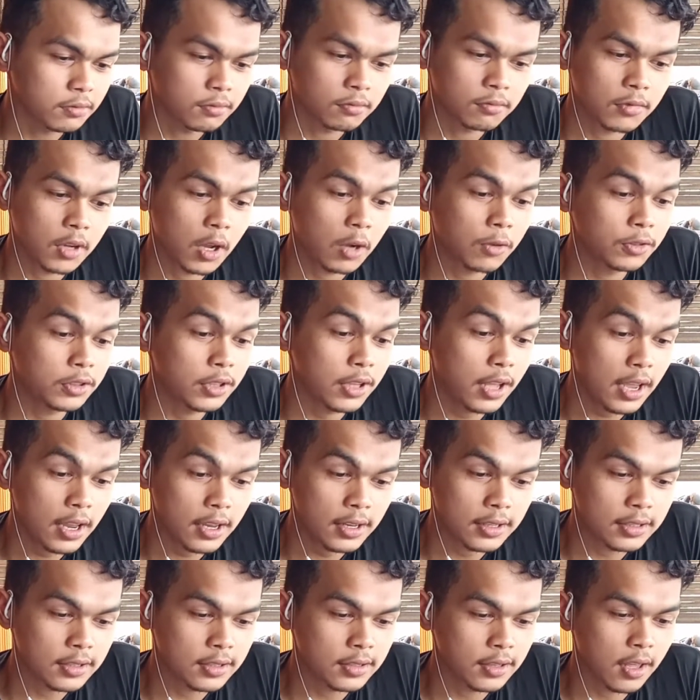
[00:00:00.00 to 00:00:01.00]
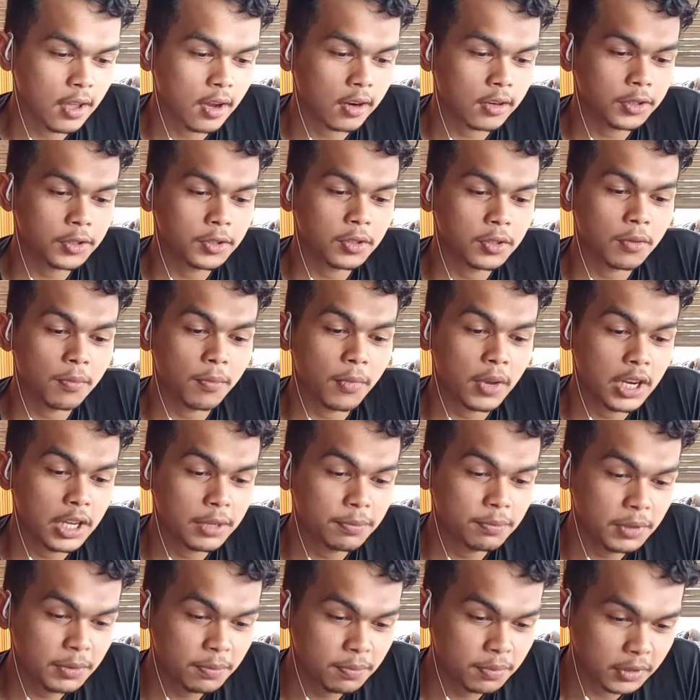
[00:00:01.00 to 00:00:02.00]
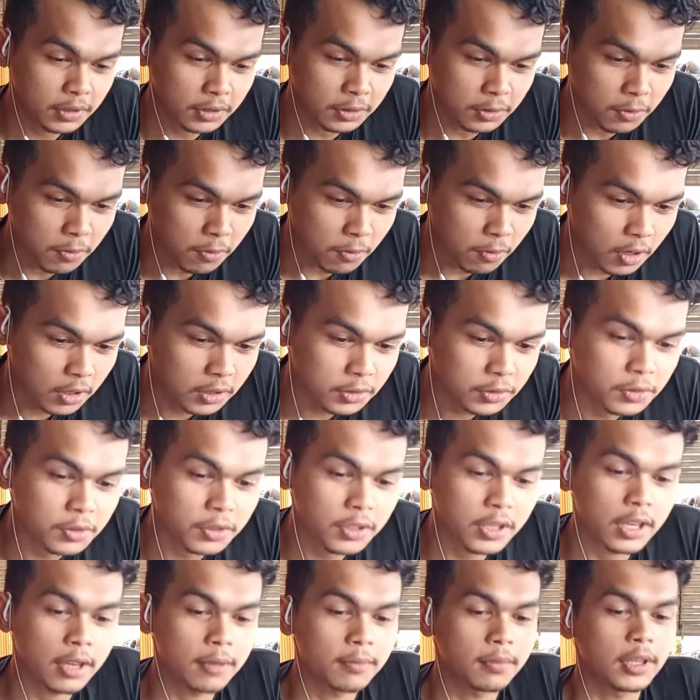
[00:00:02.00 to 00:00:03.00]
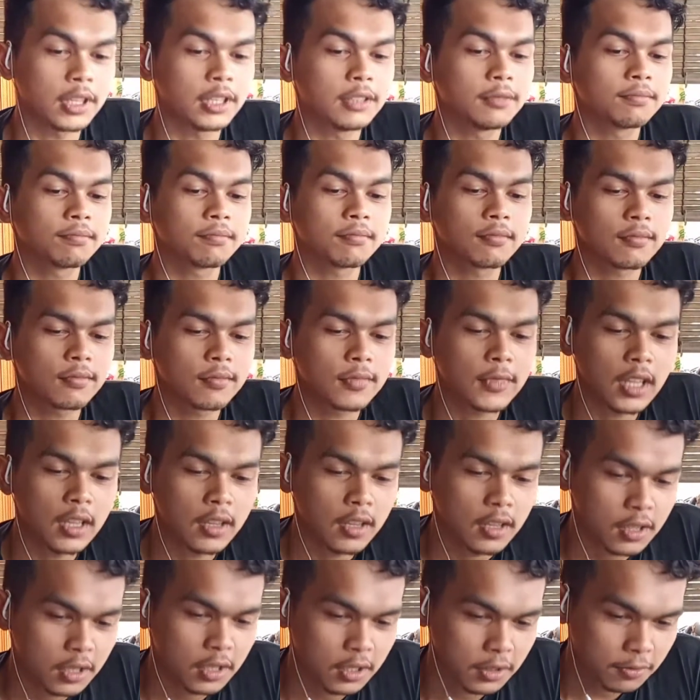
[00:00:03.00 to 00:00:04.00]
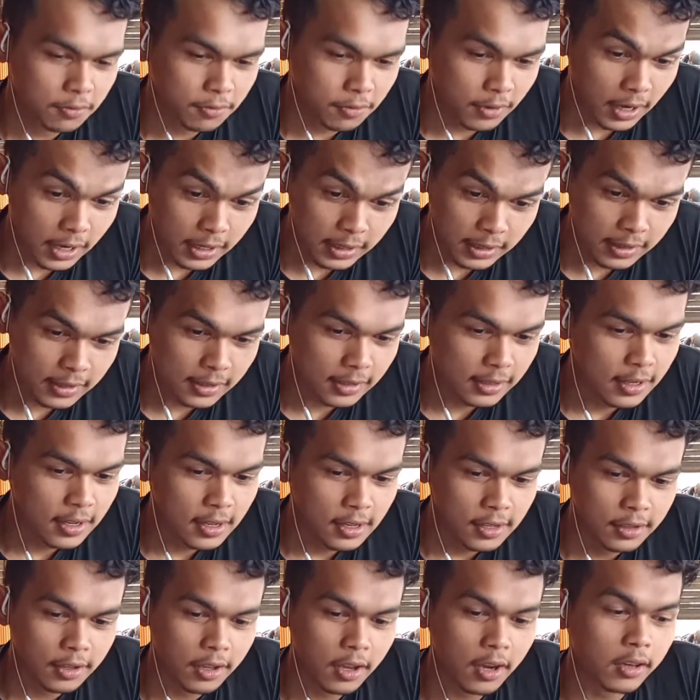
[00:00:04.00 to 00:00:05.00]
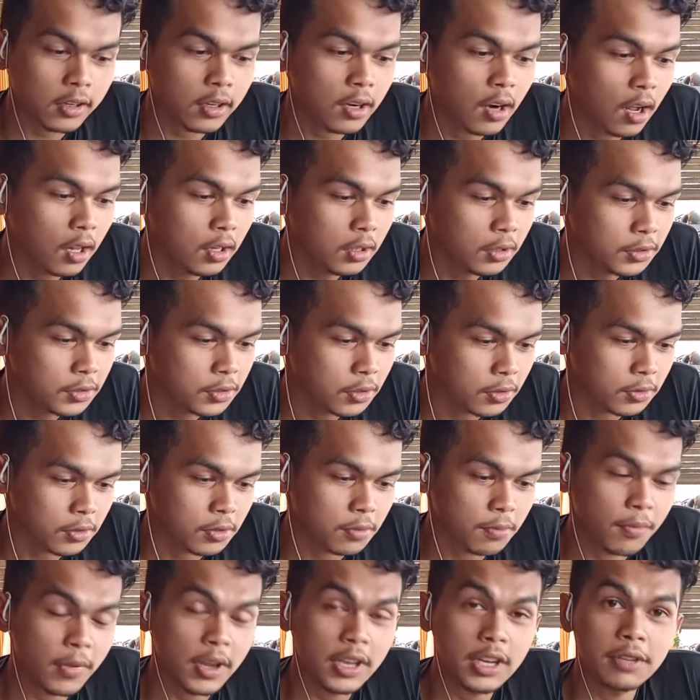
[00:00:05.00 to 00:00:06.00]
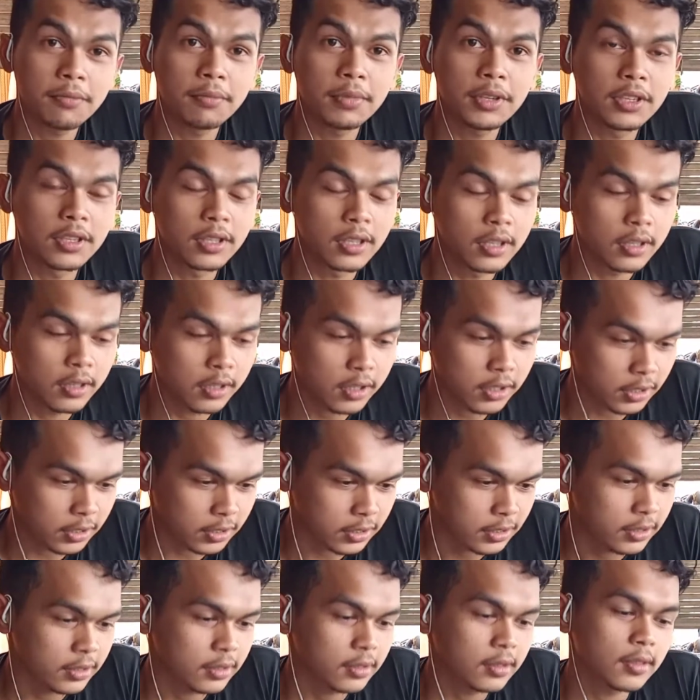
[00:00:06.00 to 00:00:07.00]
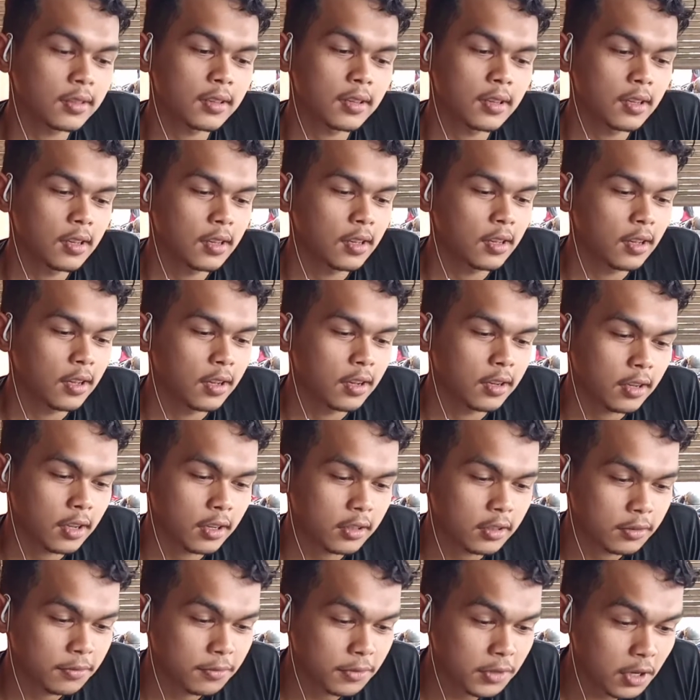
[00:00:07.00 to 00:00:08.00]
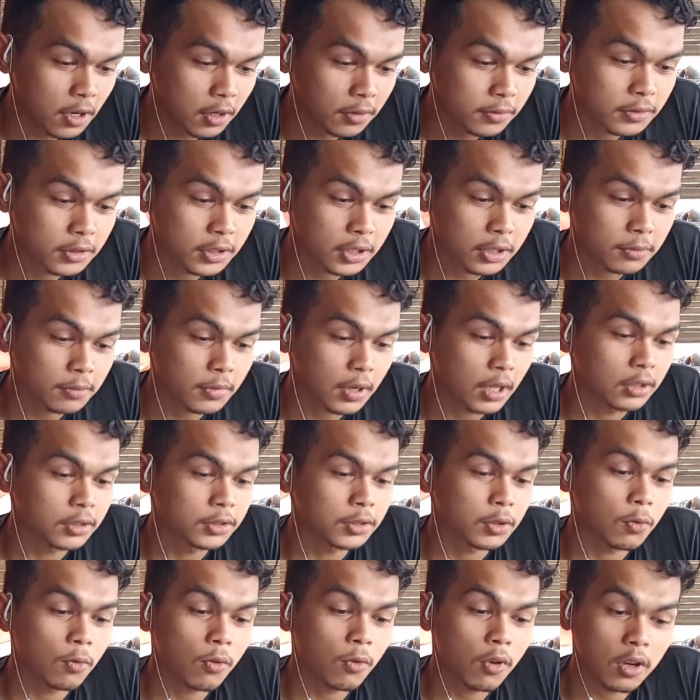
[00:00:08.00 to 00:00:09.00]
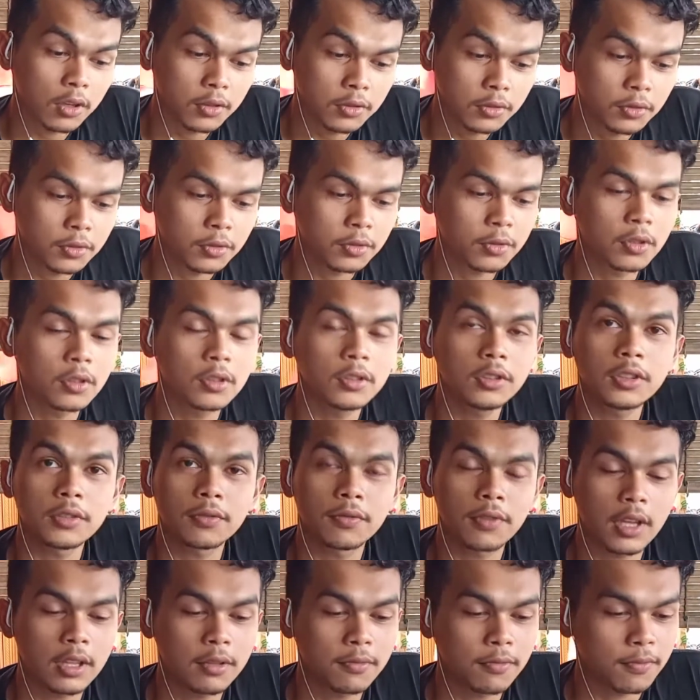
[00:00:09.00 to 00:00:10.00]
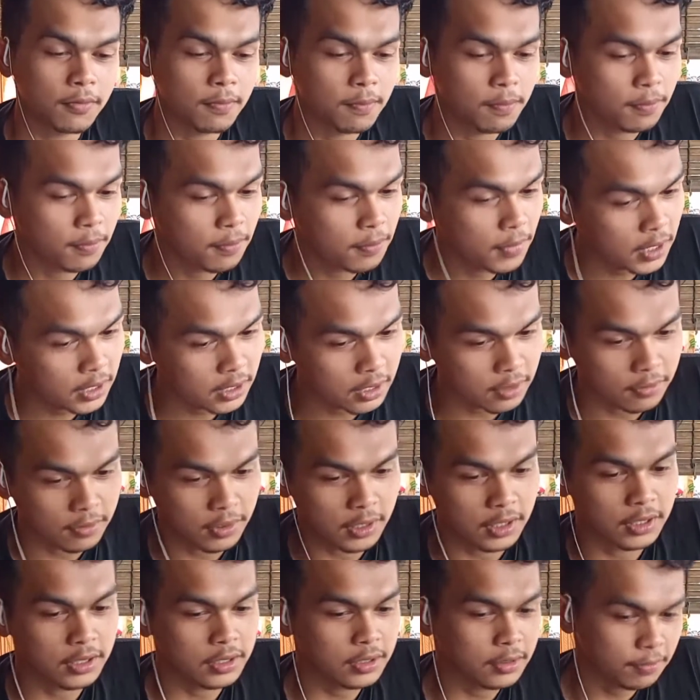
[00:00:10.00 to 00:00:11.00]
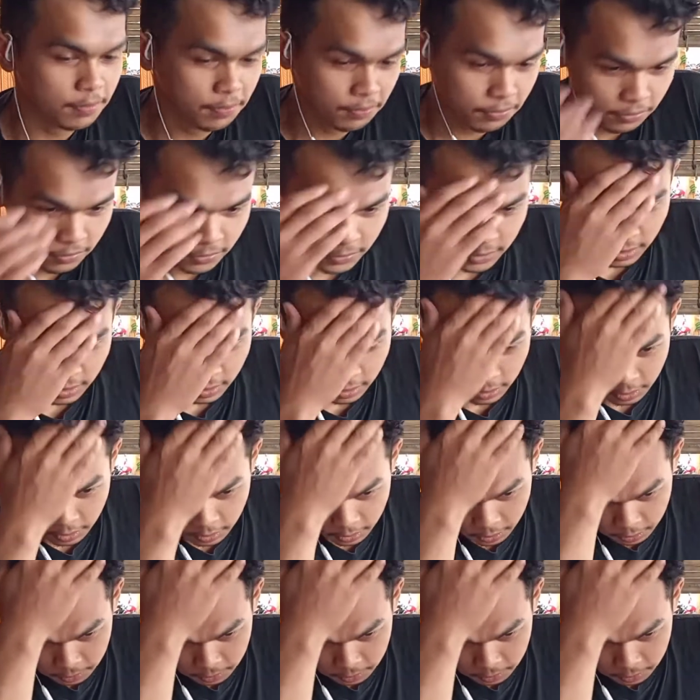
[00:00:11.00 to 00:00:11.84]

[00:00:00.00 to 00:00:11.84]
No wonder nowadays there are so many people who want to keep it. In fact, there are also so many beginners. Not a few of them also want to cultivate betta fish.